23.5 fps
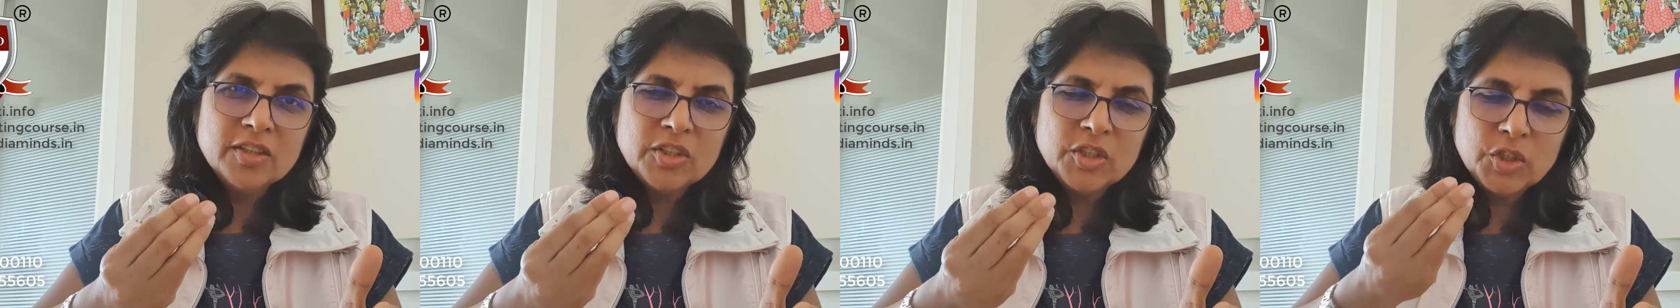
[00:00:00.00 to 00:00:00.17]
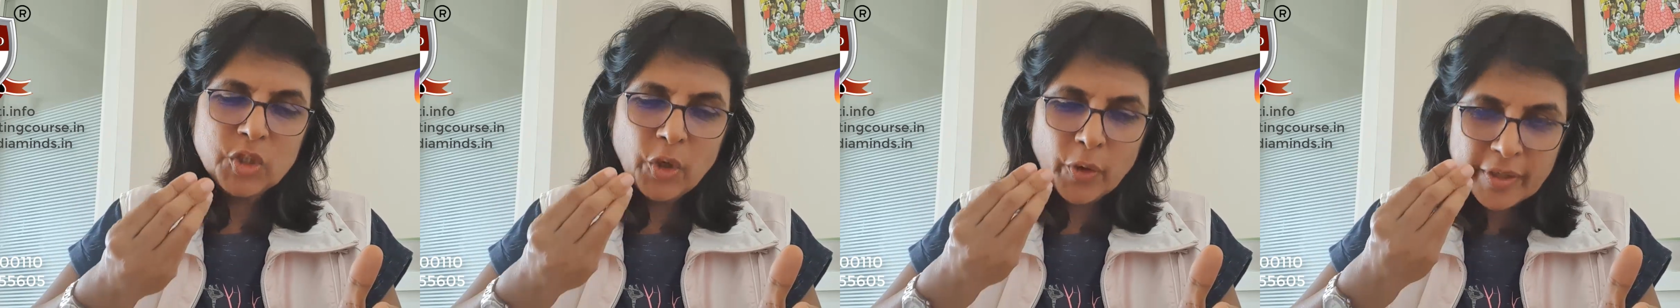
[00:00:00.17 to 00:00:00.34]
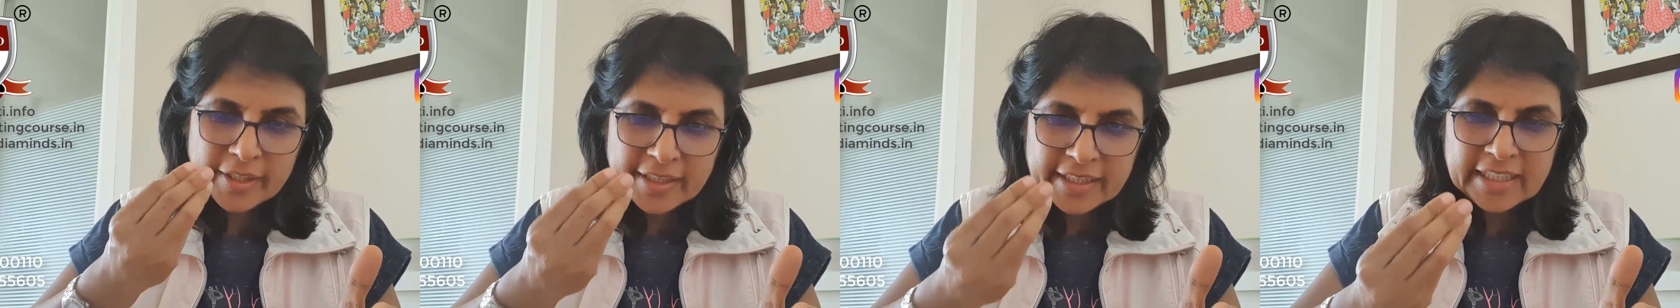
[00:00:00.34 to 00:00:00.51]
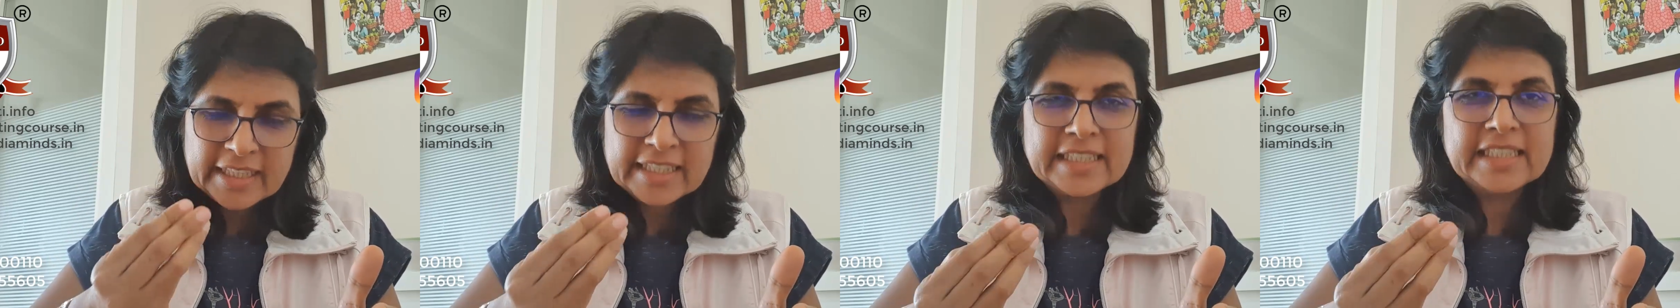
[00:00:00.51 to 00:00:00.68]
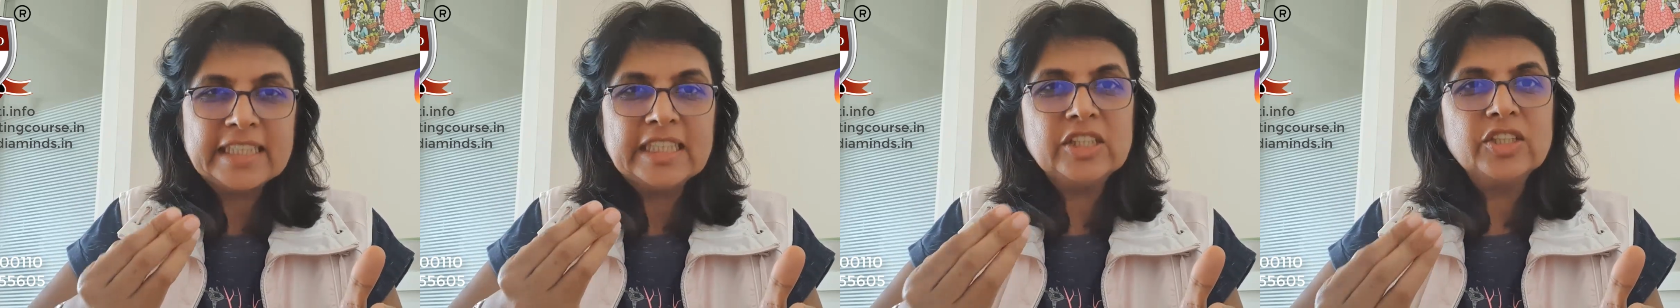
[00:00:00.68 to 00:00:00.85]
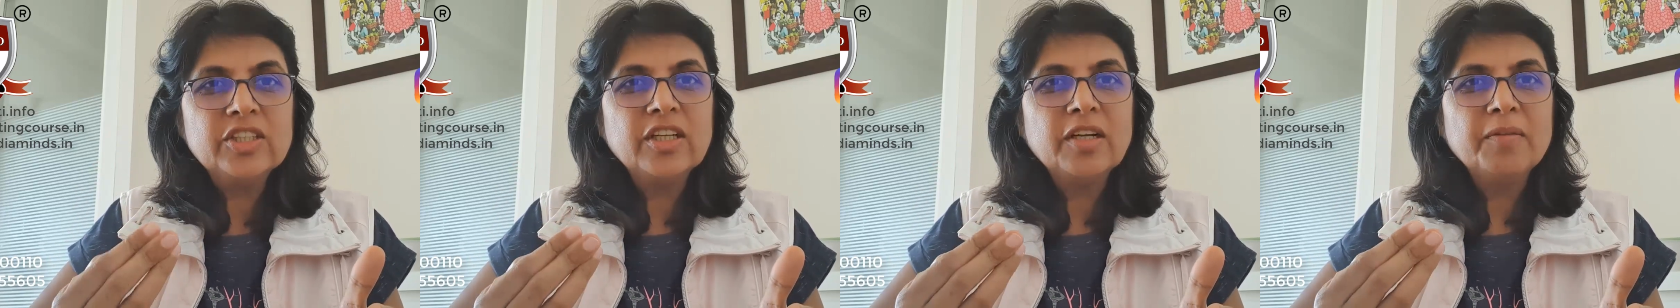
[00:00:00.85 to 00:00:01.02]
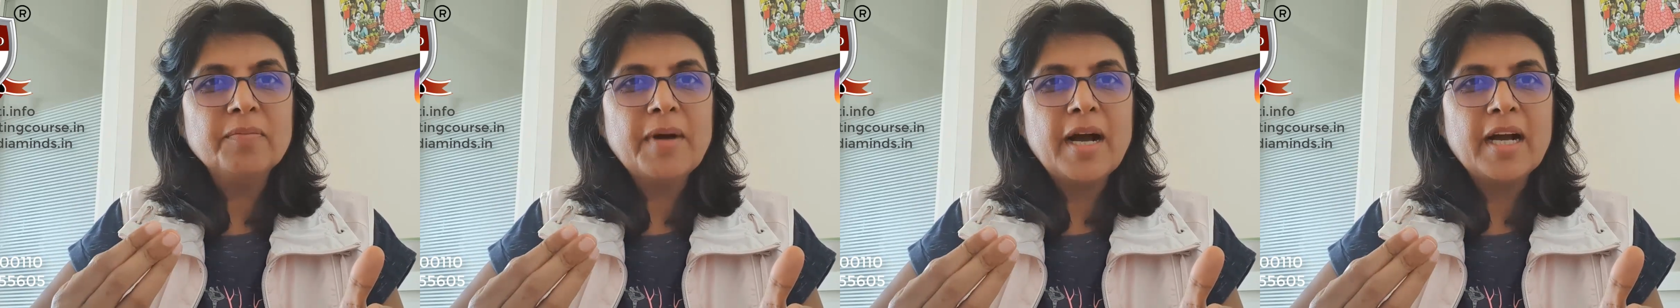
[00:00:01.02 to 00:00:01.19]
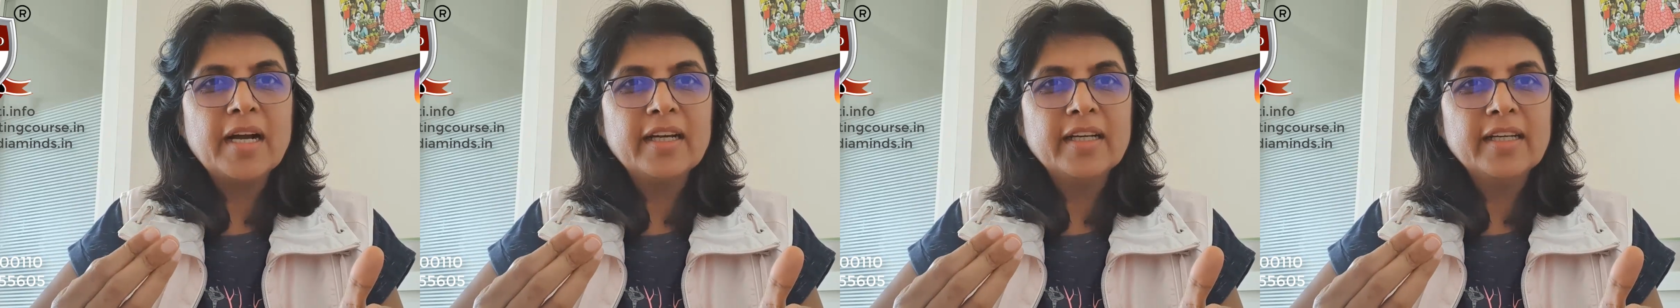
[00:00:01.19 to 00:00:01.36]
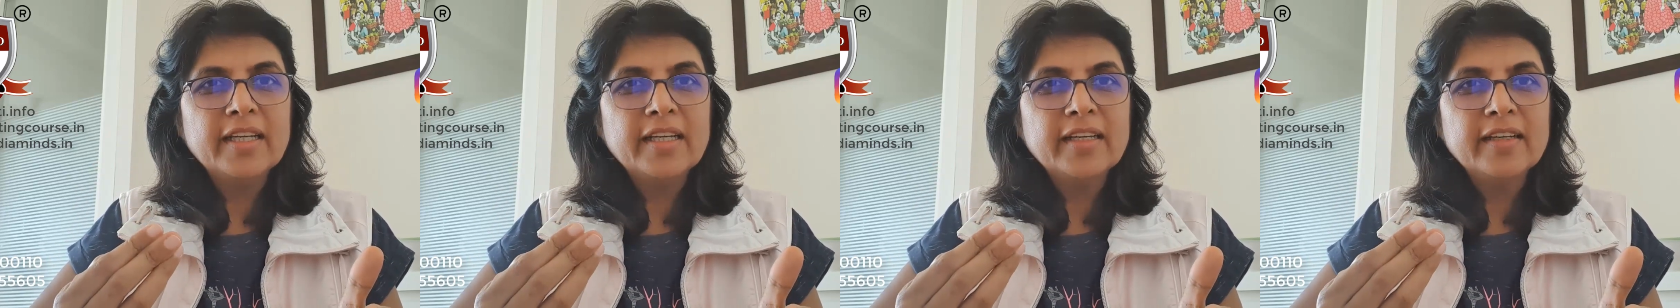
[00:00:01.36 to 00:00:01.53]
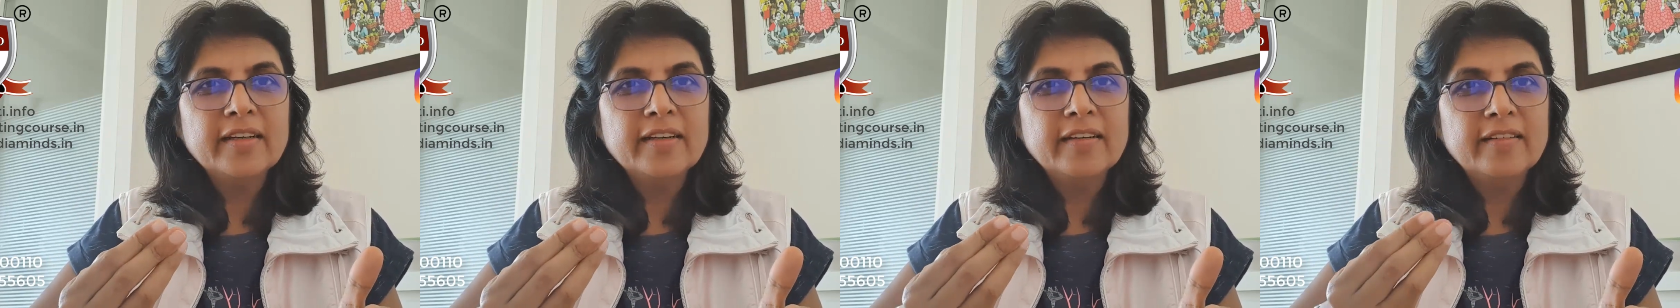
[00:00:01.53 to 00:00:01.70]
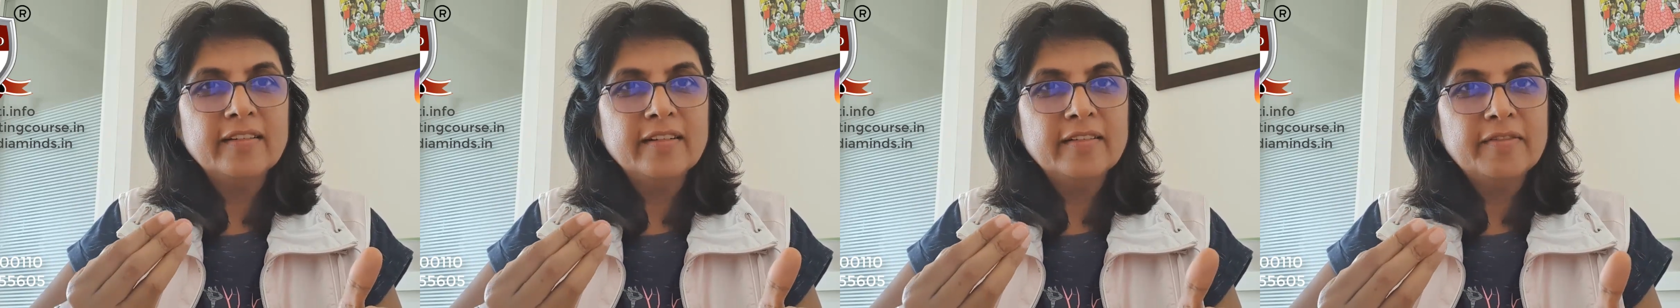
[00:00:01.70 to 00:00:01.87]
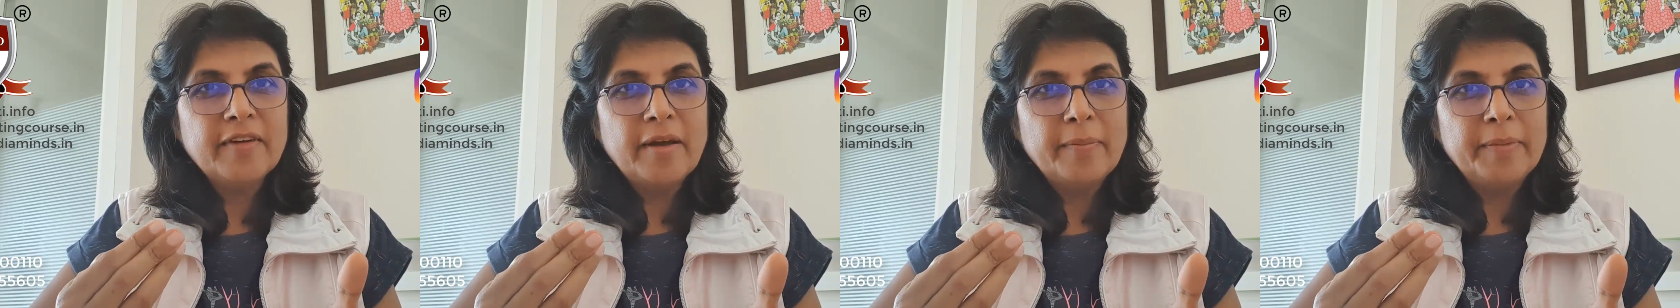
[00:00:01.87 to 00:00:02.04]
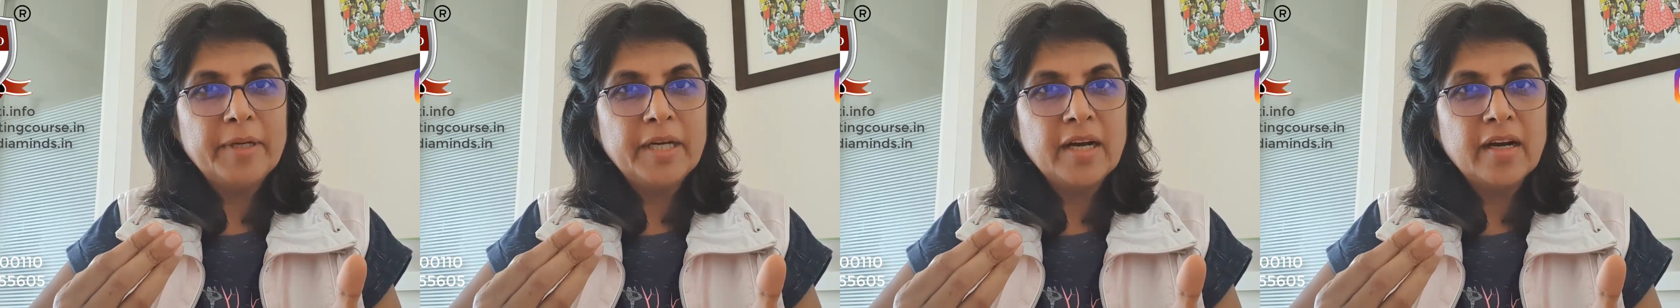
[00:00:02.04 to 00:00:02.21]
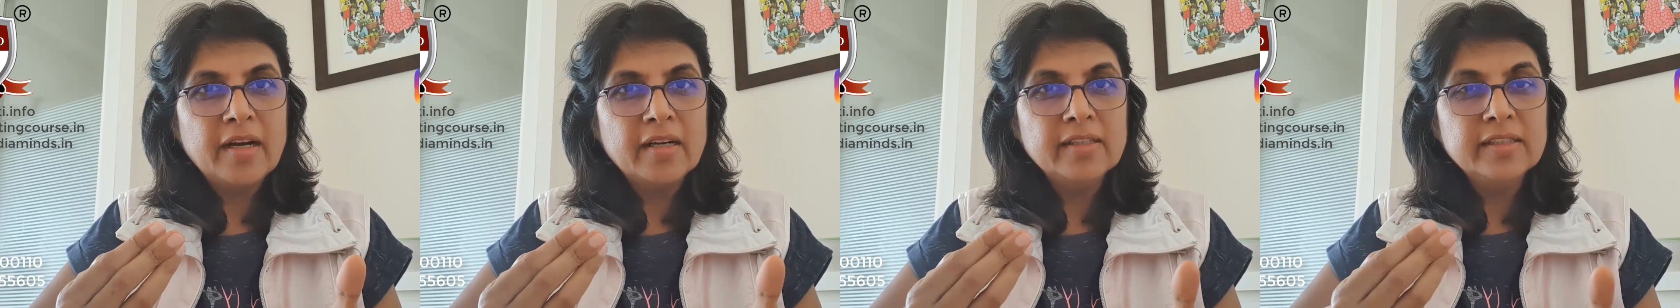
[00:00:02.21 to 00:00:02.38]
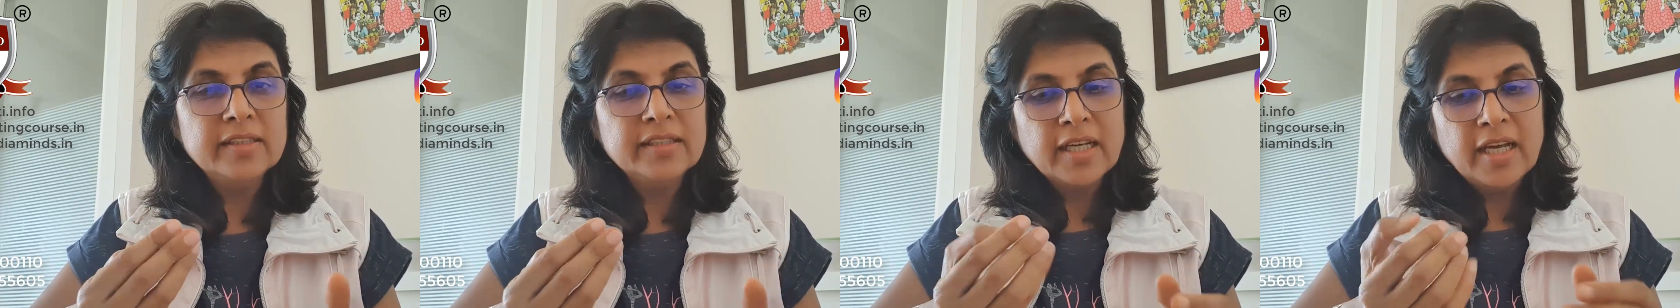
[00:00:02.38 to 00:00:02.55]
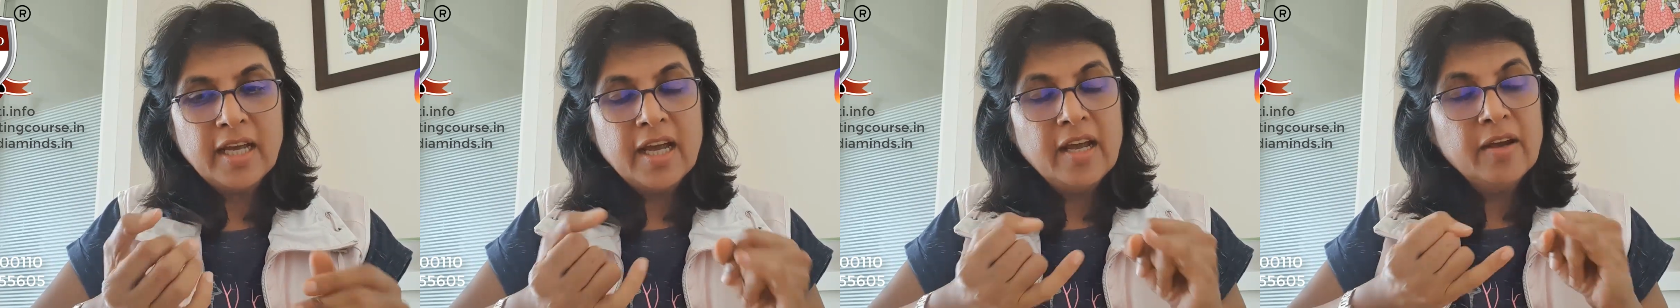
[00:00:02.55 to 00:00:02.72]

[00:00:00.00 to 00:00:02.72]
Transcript: Join these digital marketing uh, webinars.